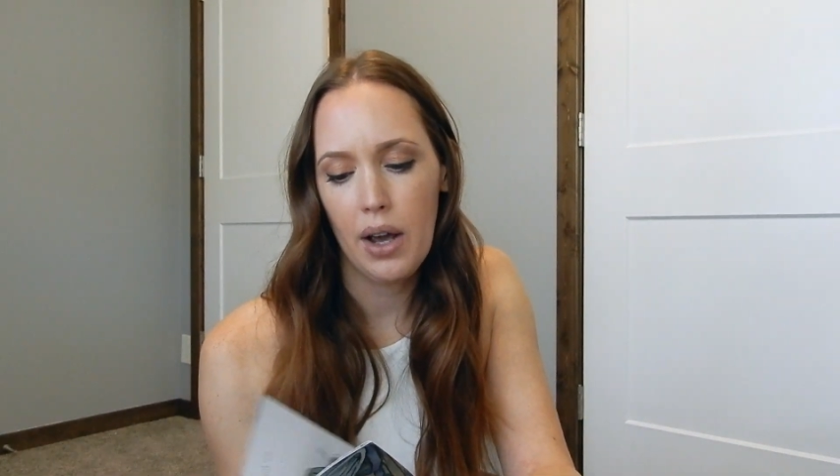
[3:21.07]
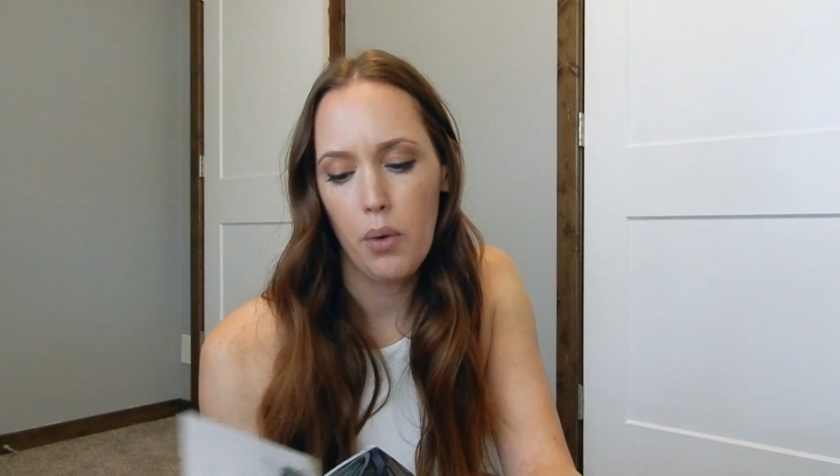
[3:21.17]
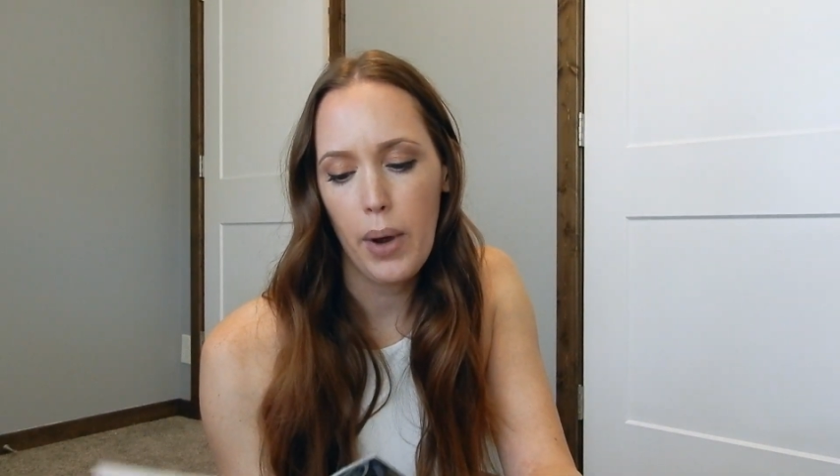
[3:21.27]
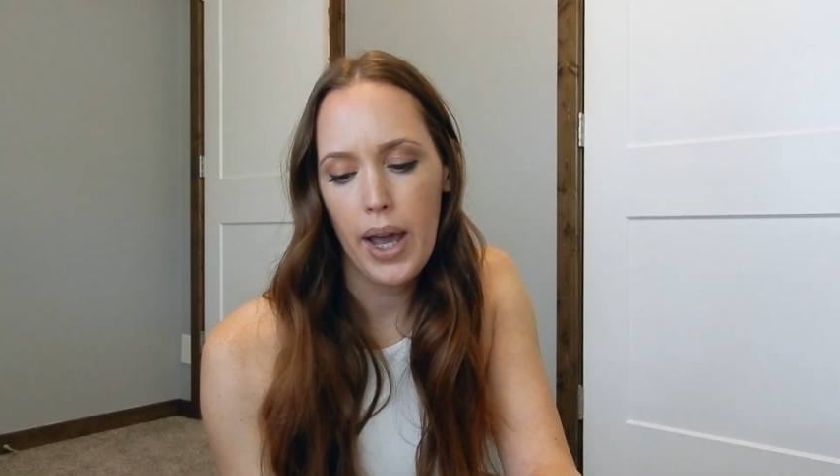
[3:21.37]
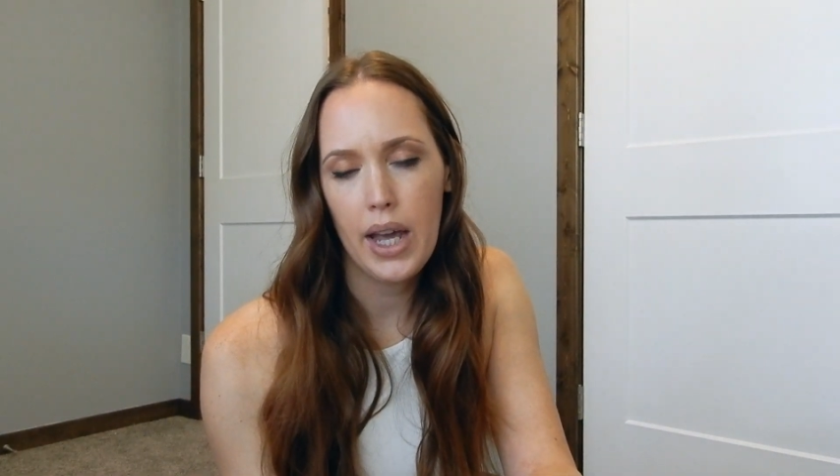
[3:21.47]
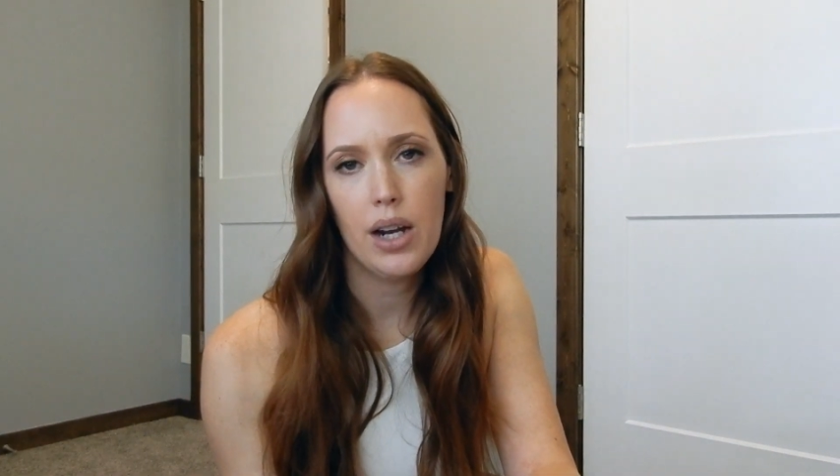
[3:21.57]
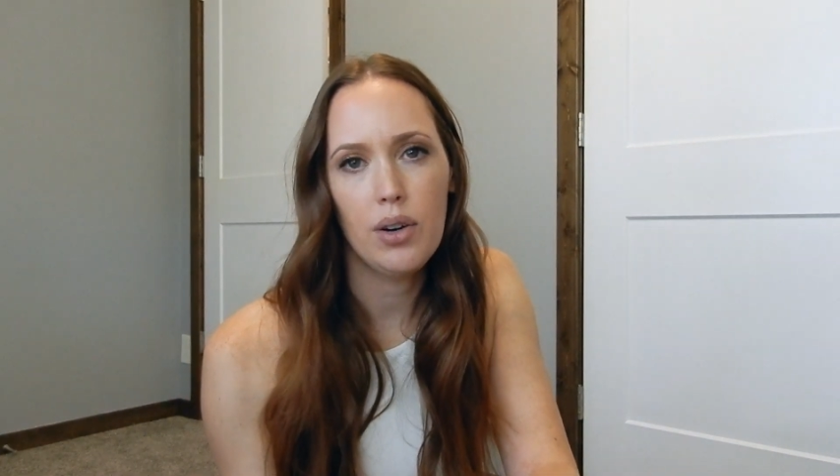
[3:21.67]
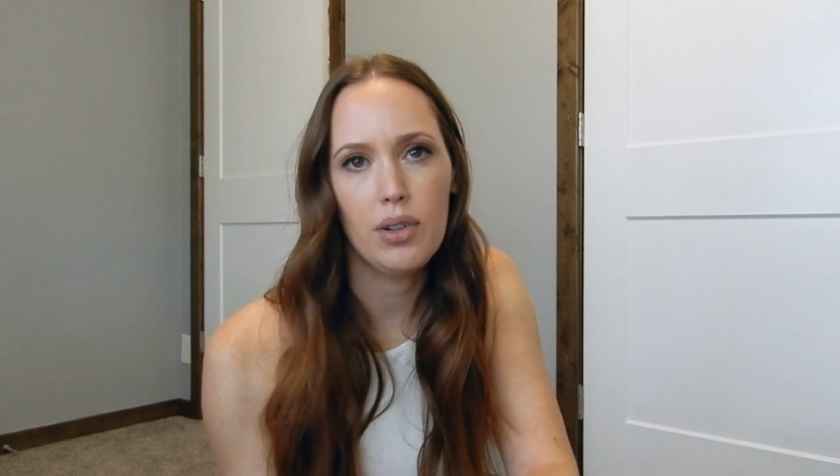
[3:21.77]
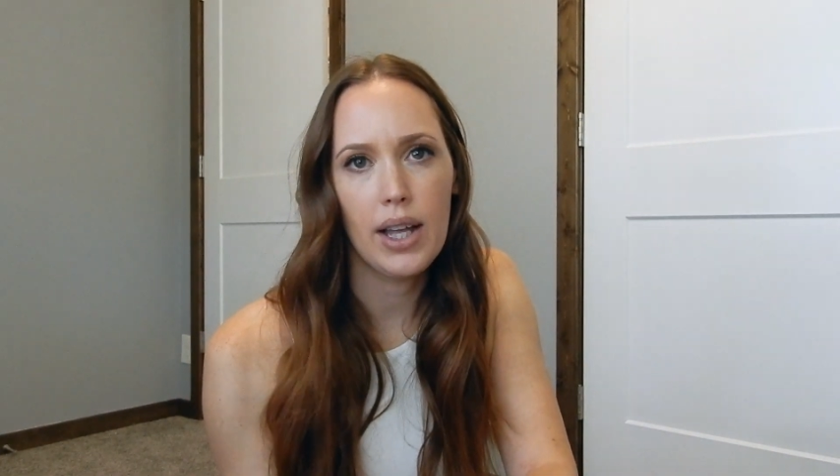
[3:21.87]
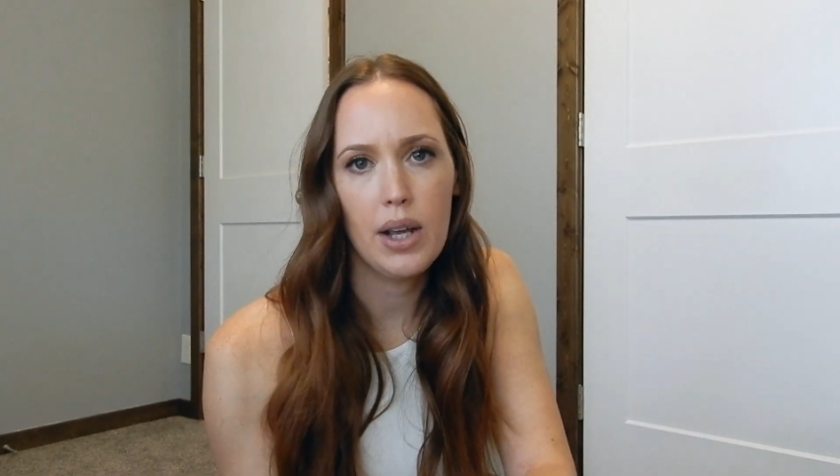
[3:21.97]
away
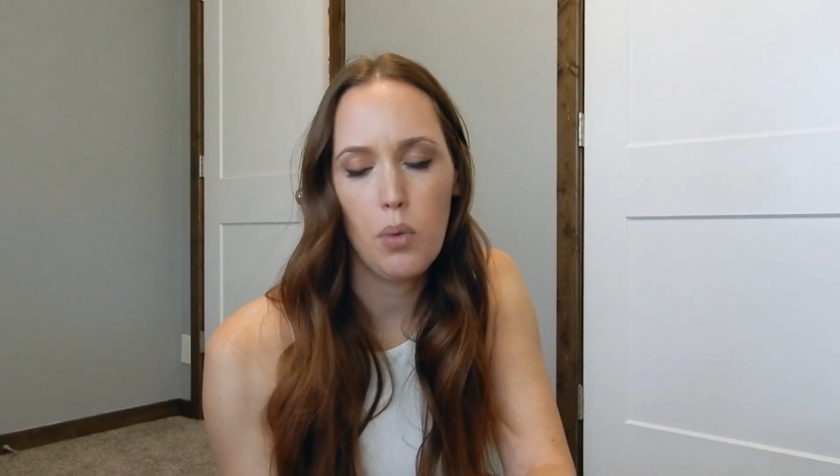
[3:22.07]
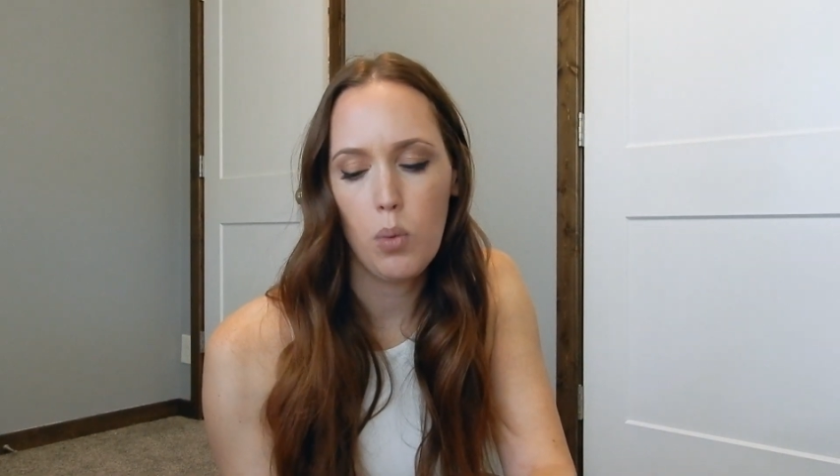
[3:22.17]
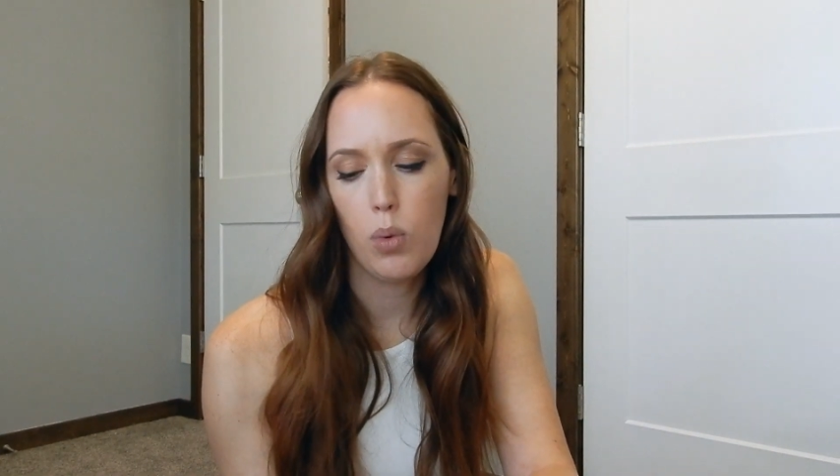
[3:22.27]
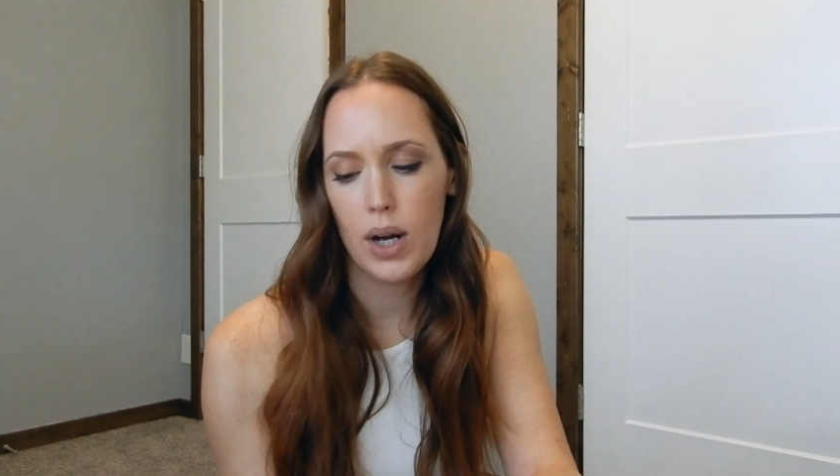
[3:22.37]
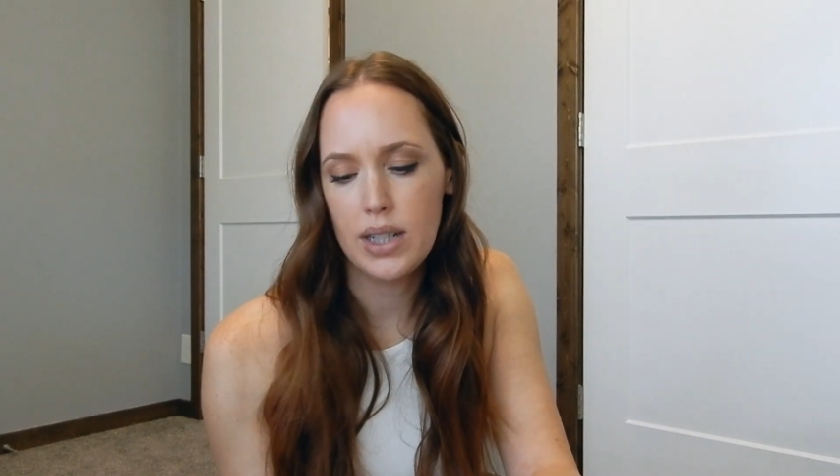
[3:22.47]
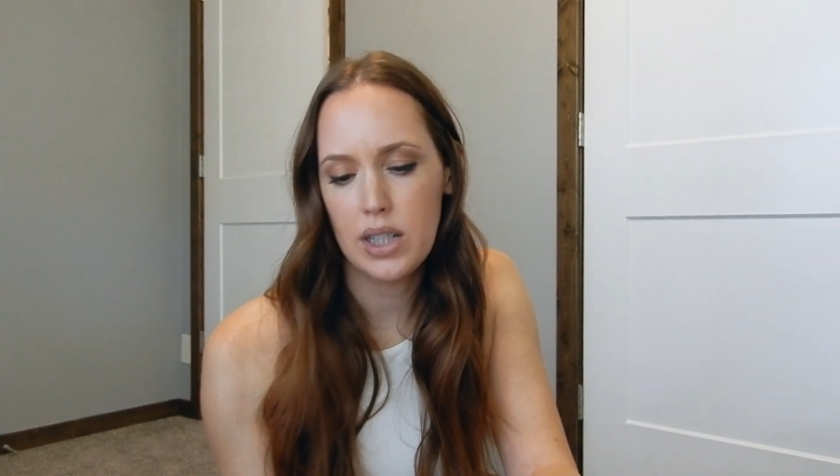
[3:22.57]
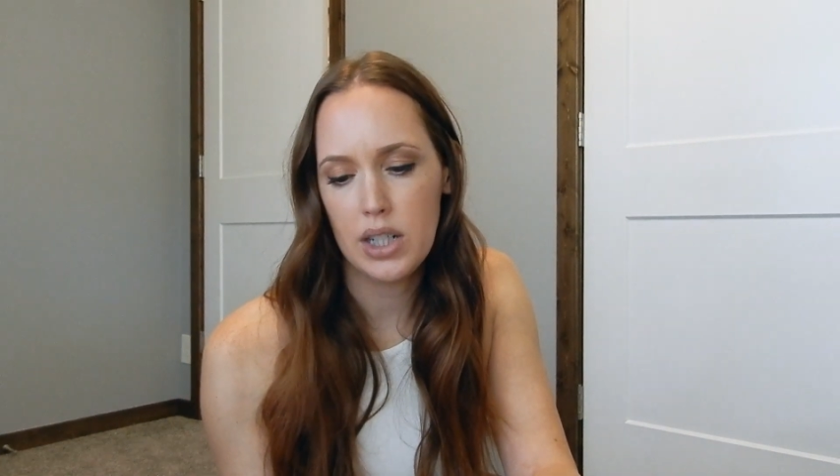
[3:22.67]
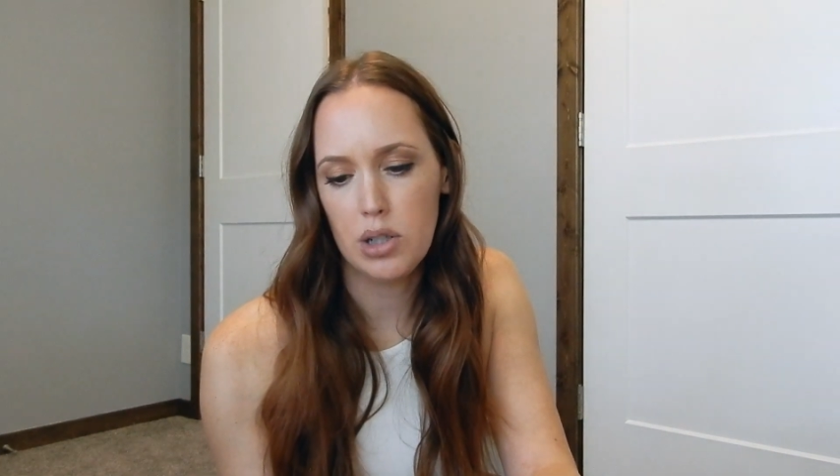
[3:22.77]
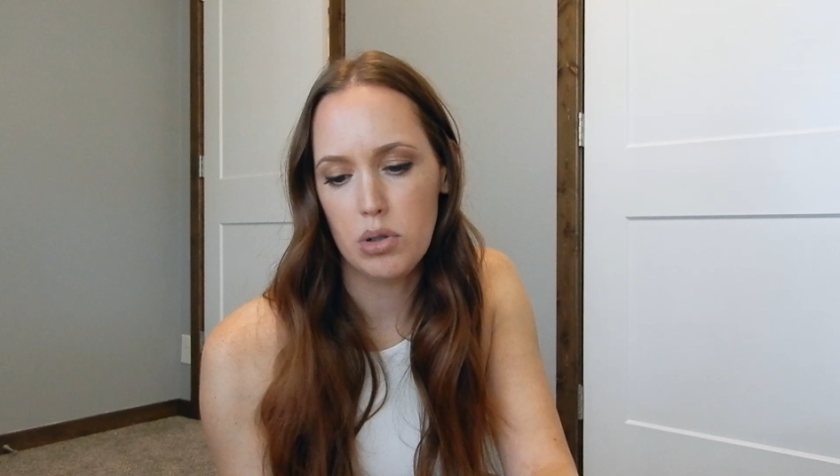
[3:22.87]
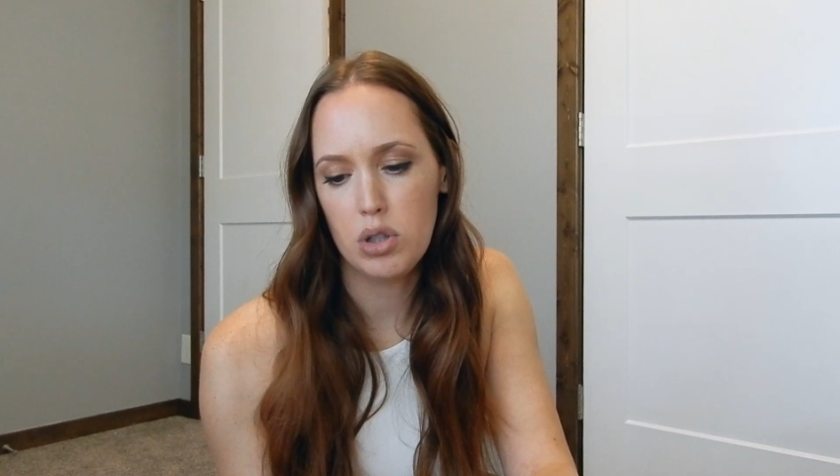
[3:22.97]
or like what to
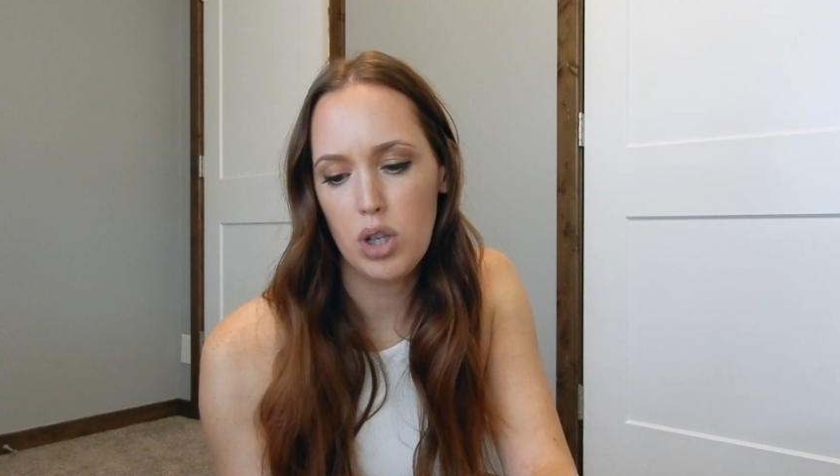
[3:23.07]
do.